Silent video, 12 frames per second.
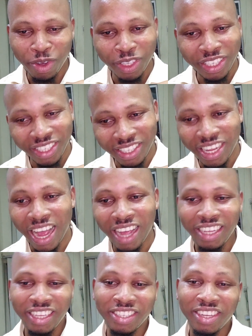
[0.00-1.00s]
But this
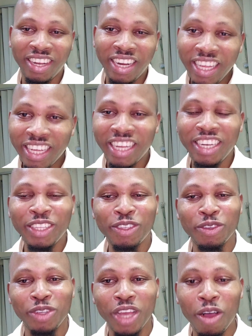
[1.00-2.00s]
guy is linking
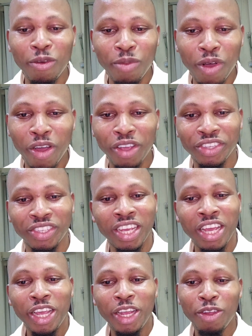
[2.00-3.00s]
it to Yahoo
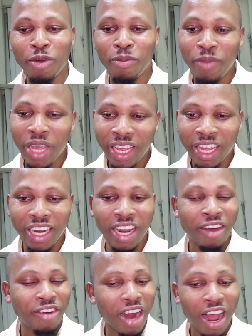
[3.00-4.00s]
boys, making
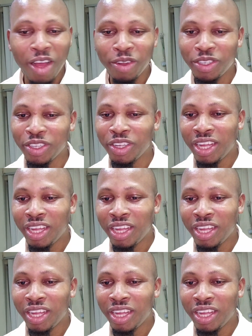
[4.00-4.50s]
around